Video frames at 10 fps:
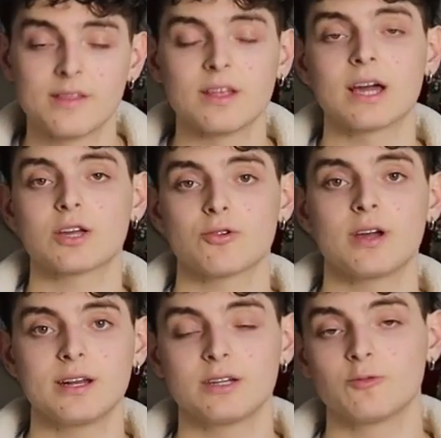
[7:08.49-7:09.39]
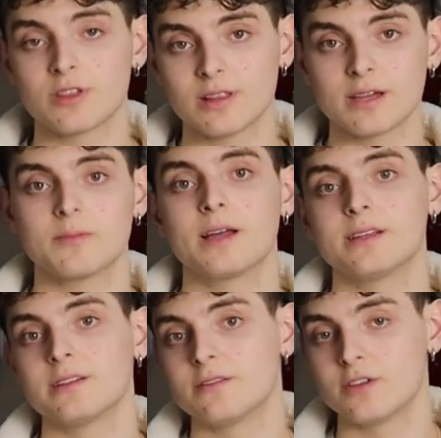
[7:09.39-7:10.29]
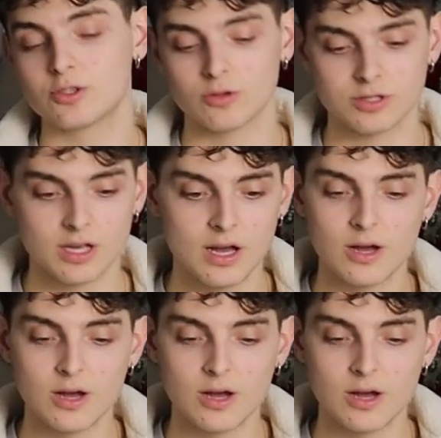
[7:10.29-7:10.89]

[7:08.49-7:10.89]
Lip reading: that I created with like-minded individuals.